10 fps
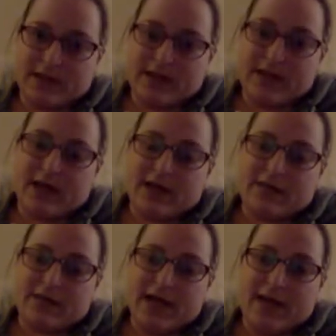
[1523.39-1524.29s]
The odds of
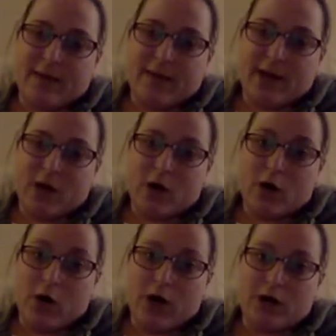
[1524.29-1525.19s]
that happening are
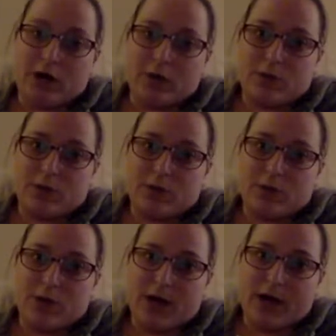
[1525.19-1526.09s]
not super, super
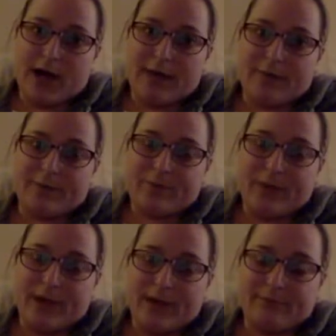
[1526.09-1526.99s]
high. Okay.